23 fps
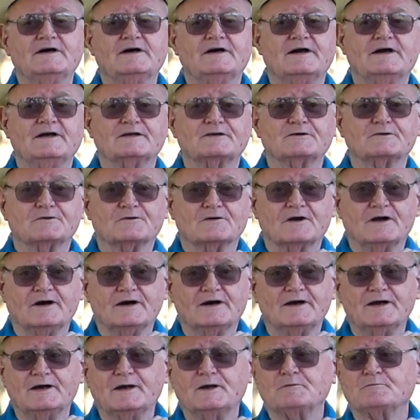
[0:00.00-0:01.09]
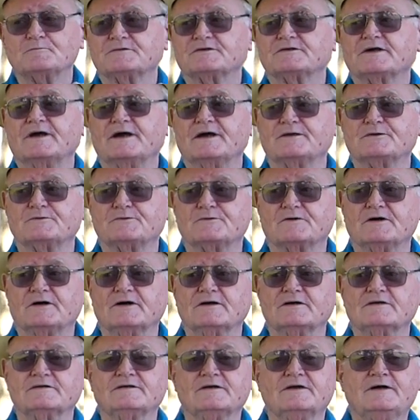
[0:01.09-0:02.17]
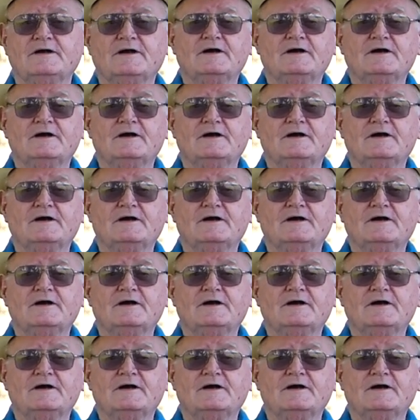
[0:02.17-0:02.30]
and crimes and drugs,